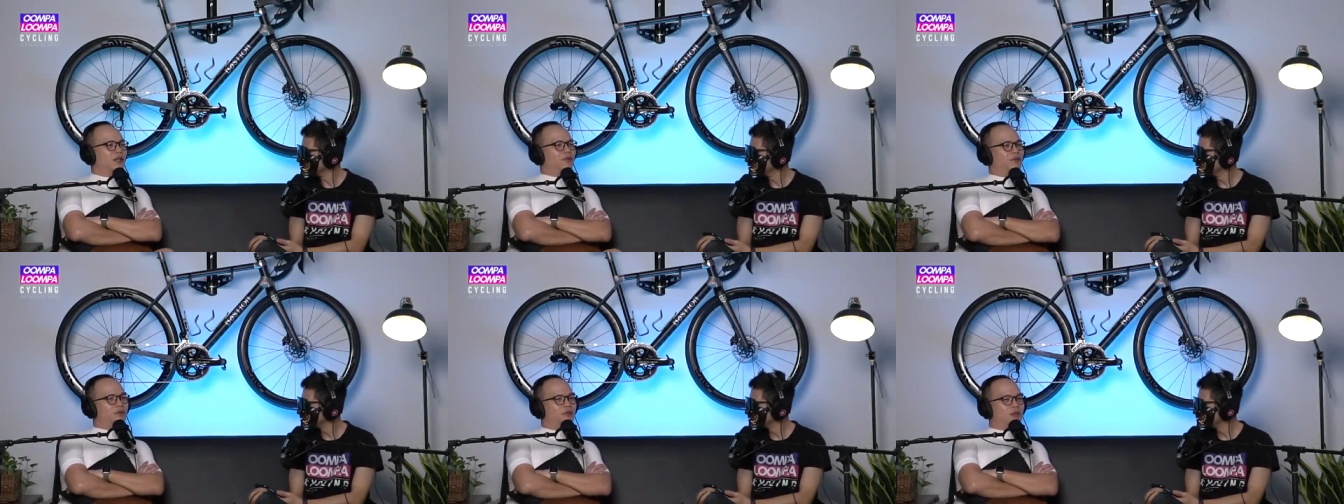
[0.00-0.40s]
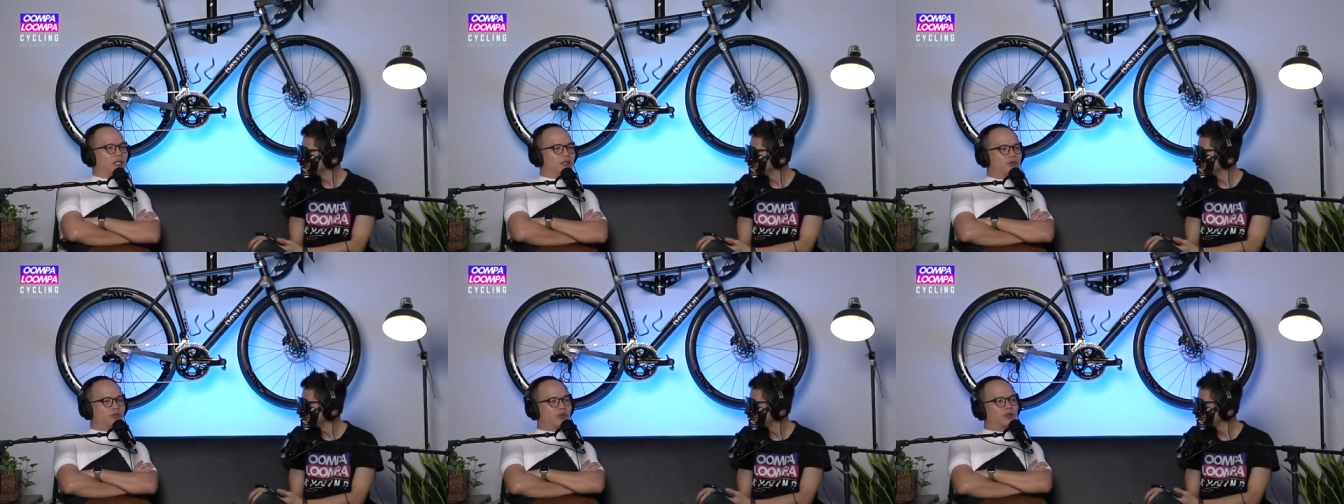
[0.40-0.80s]
If you don't
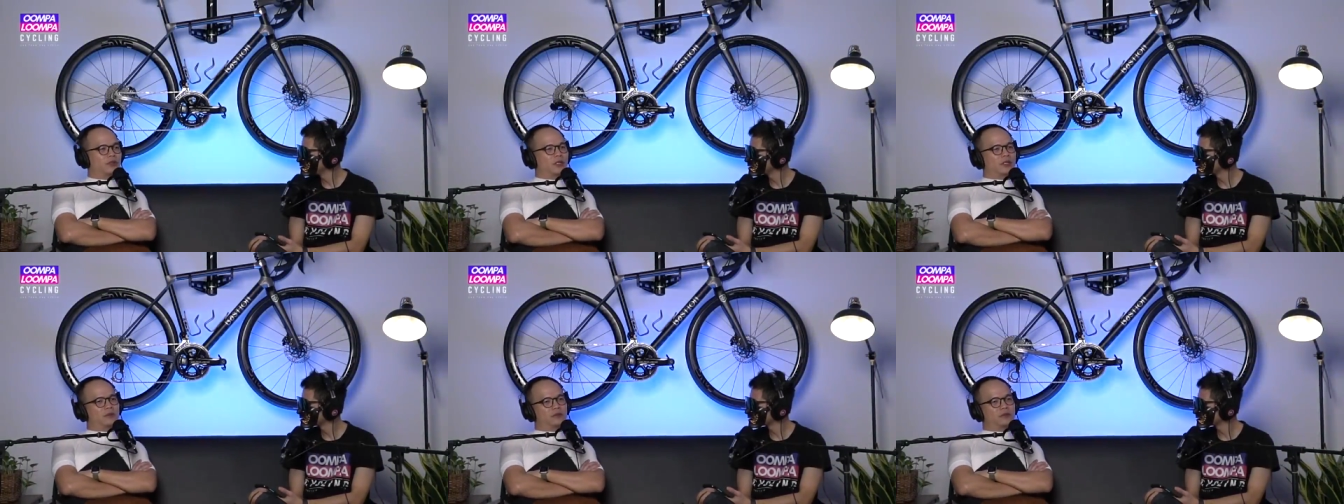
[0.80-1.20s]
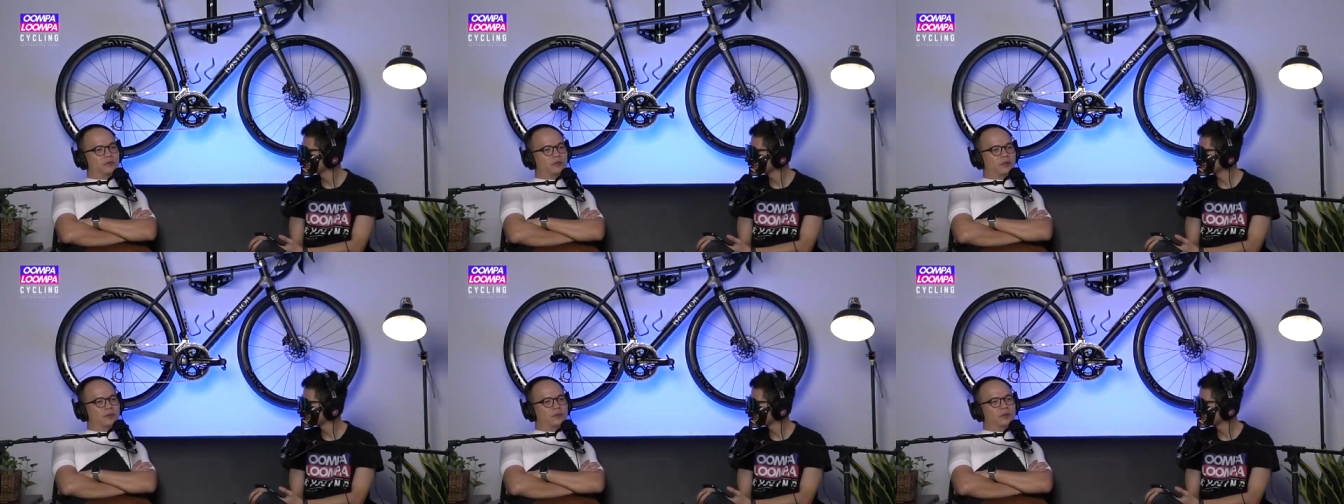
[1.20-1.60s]
enjoy, then you
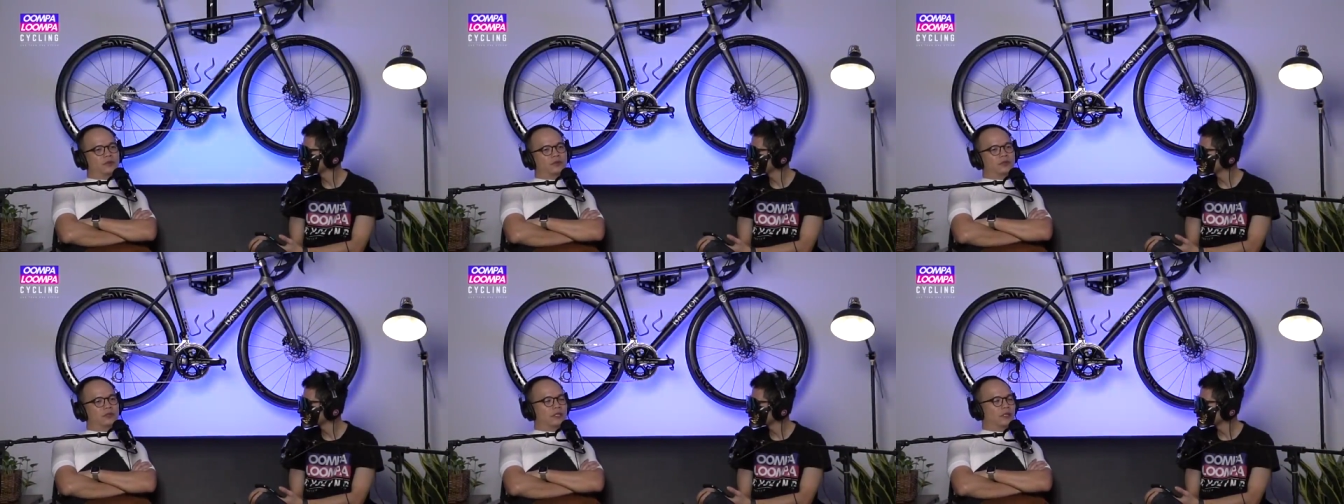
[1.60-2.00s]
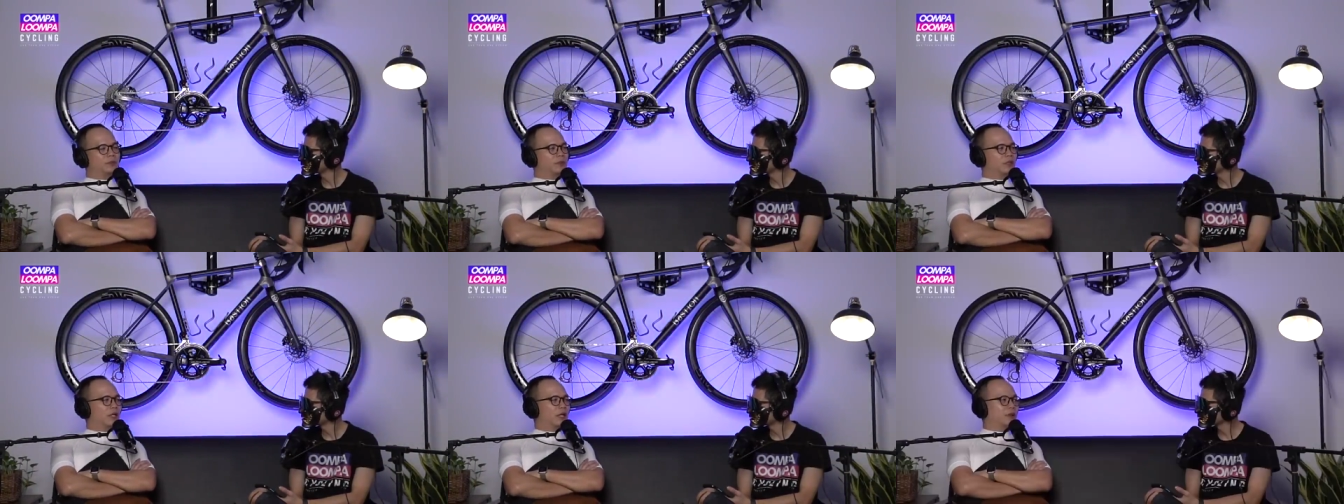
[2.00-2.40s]
probably shouldn't
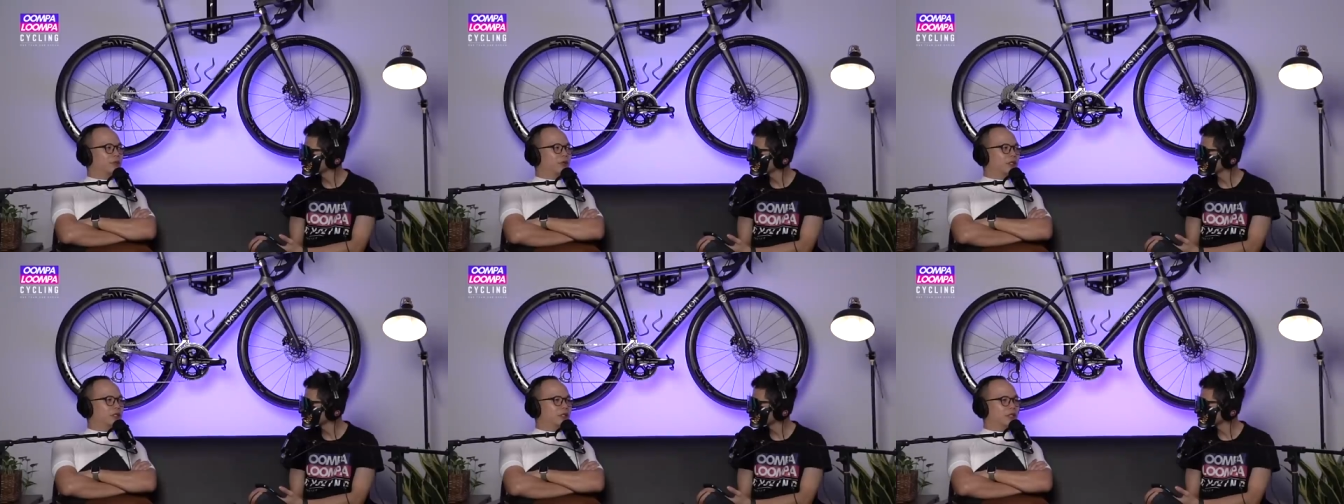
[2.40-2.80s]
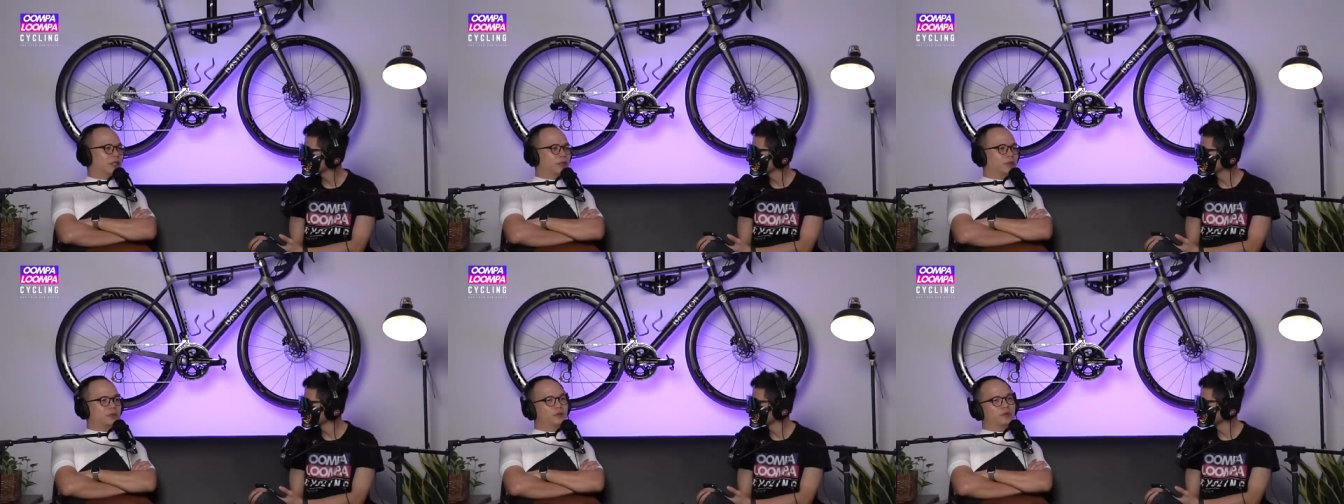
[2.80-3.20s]
be up riding,
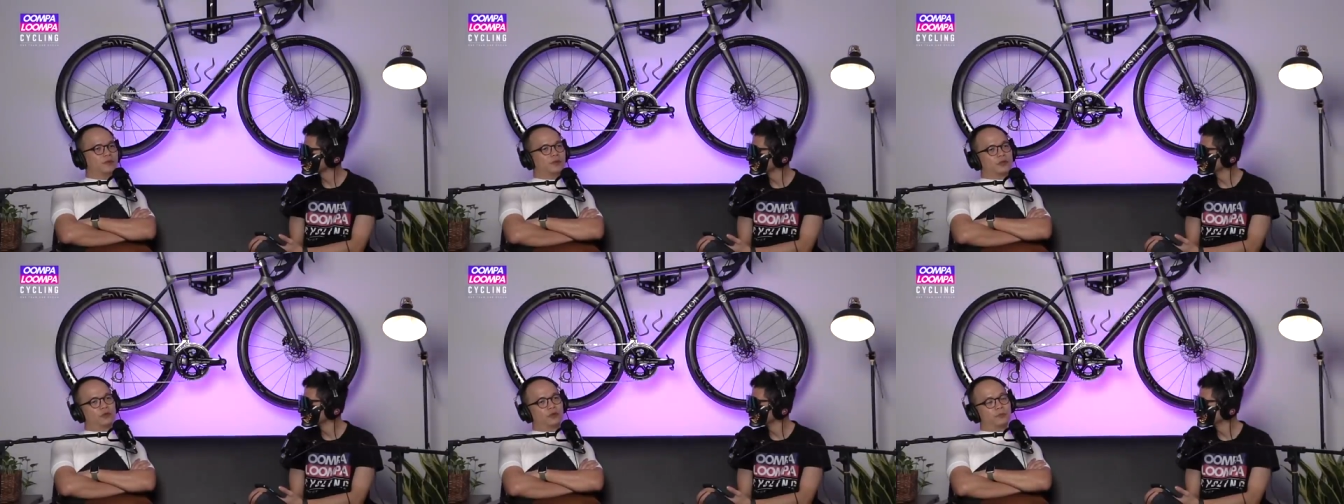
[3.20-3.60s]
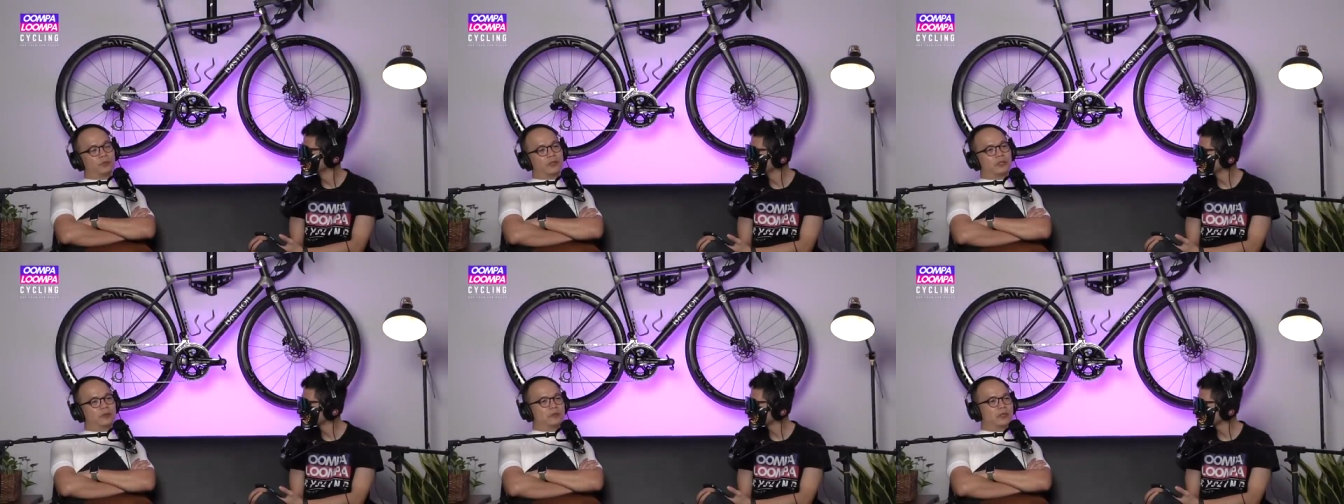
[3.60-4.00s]
lah. So if you're so
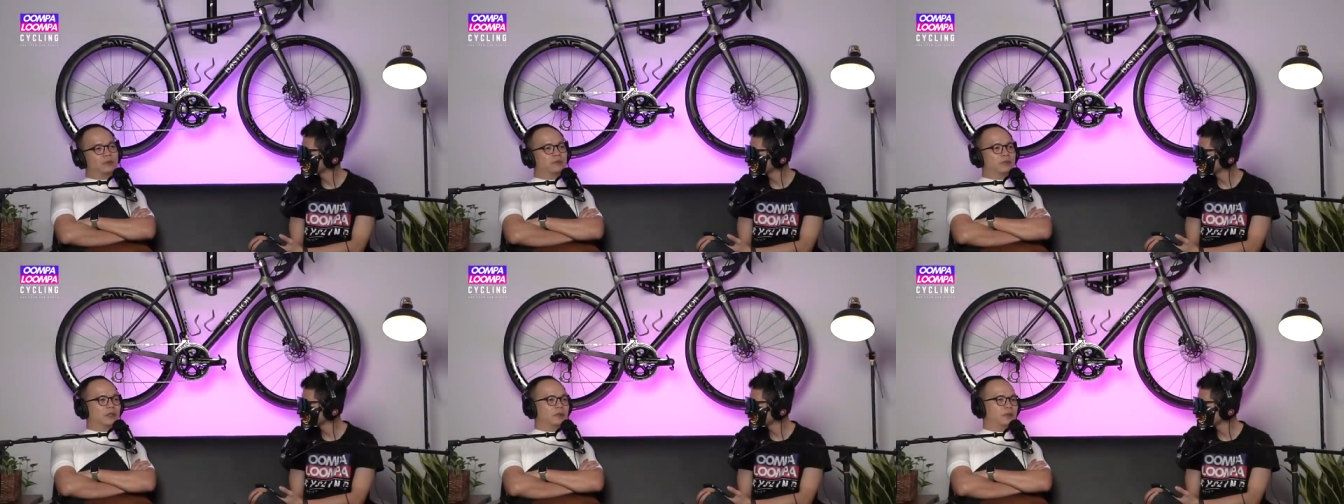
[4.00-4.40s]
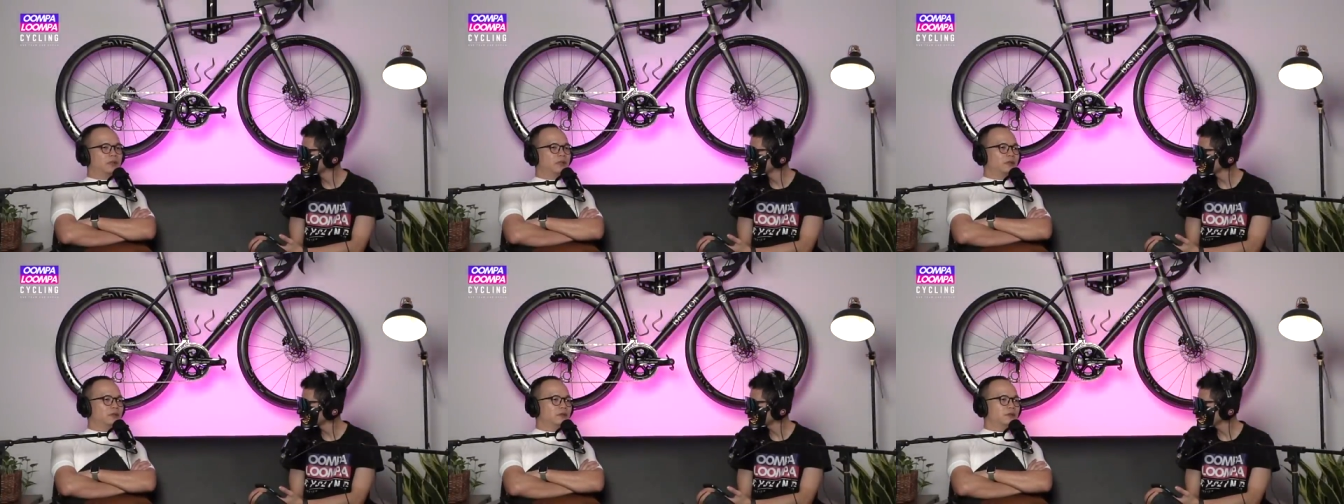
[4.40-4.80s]
bitter, man,
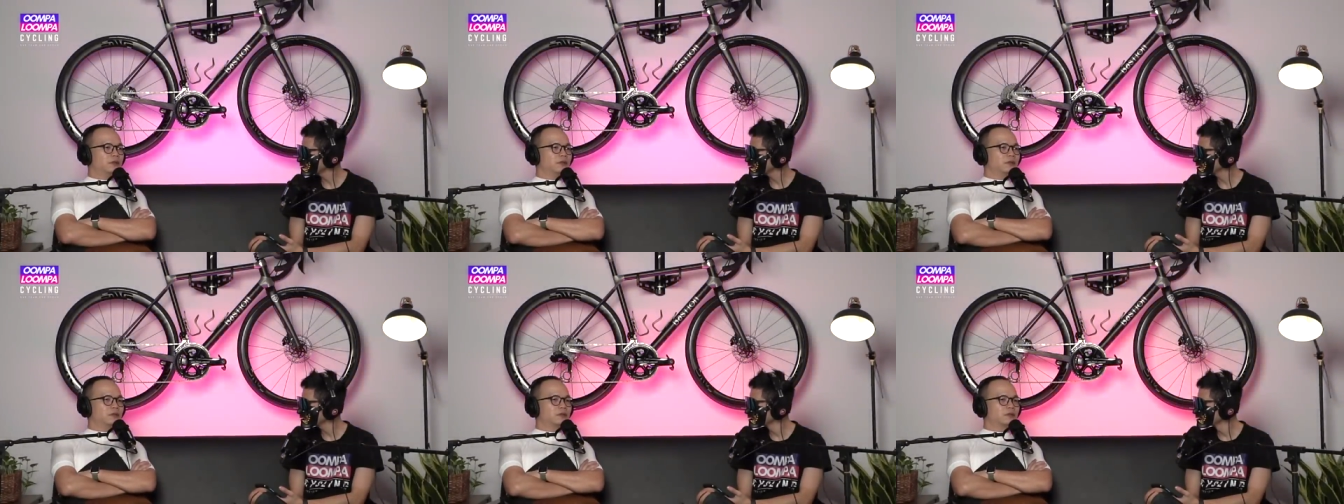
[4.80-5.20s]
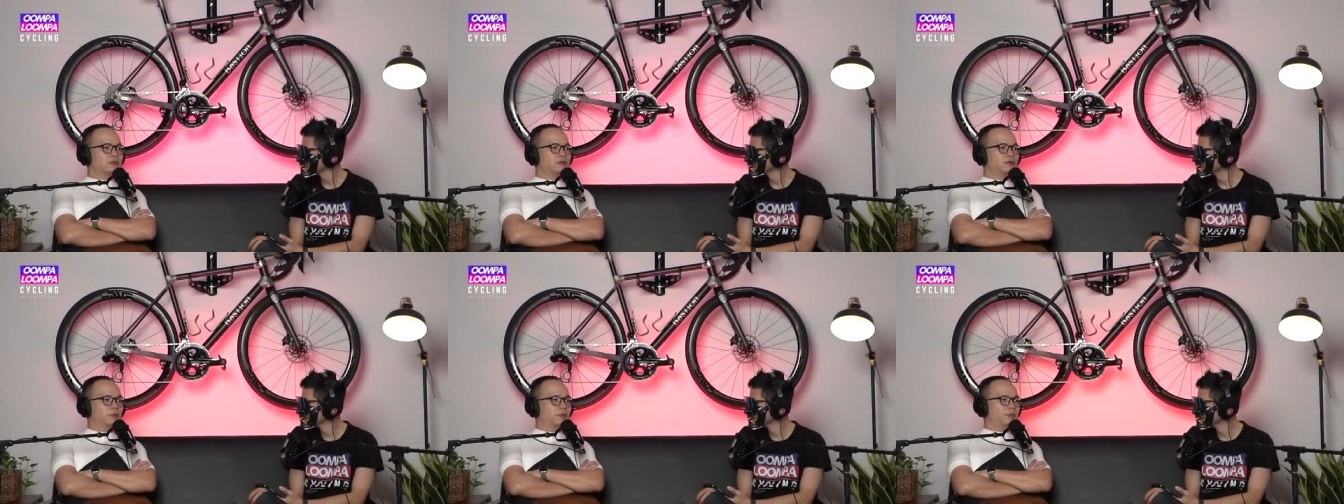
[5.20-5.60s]
maybe
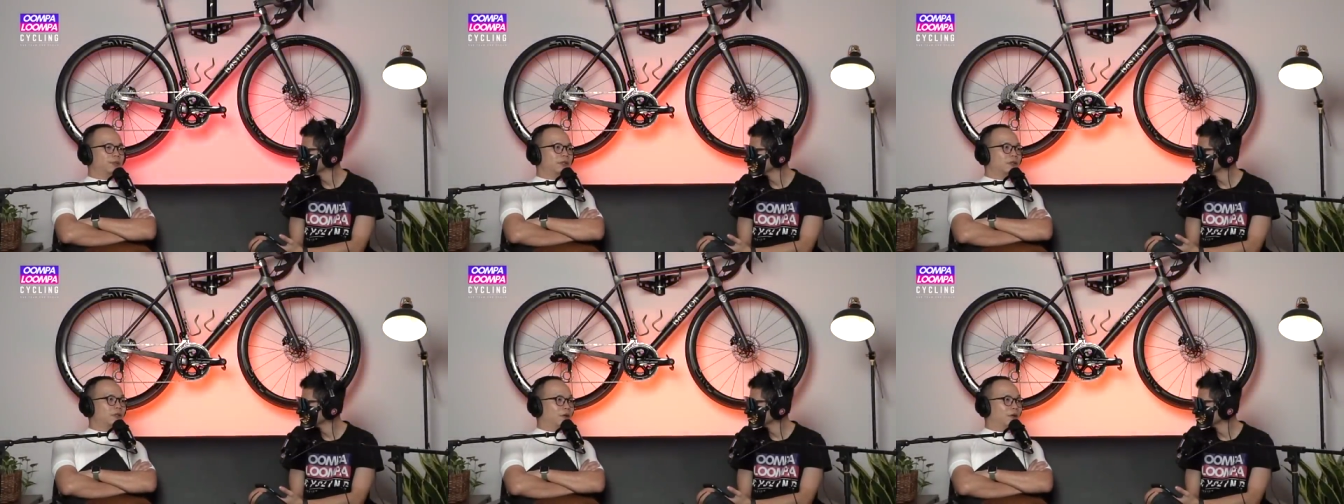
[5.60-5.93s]
you'll be bitter